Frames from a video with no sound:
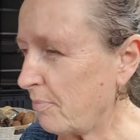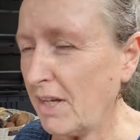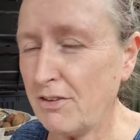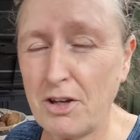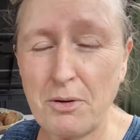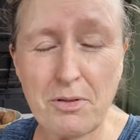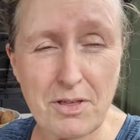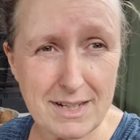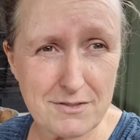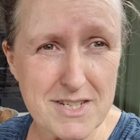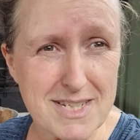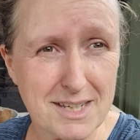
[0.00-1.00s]
So
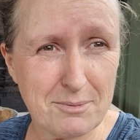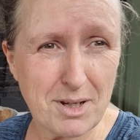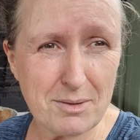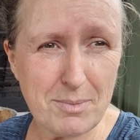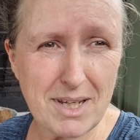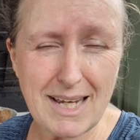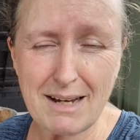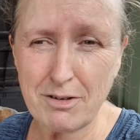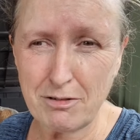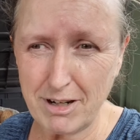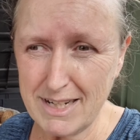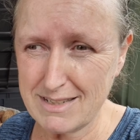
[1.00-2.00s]
thanks for sticking with me. Have a
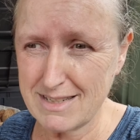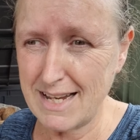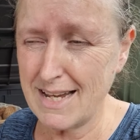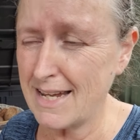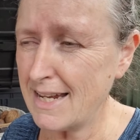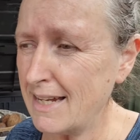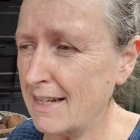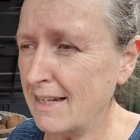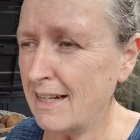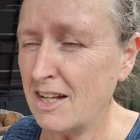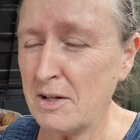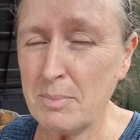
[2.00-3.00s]
great day.
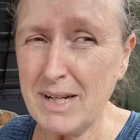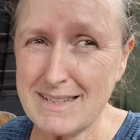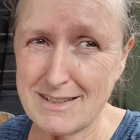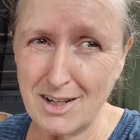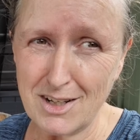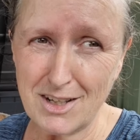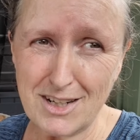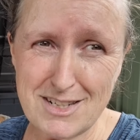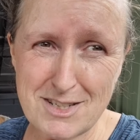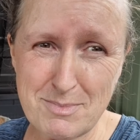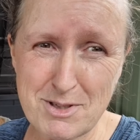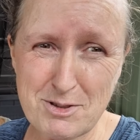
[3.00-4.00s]
Please like and
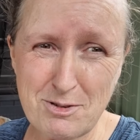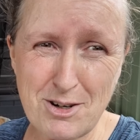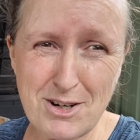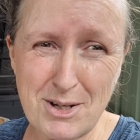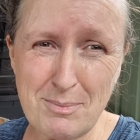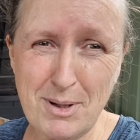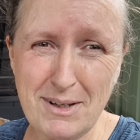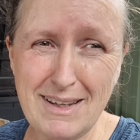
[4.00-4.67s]
subscribe.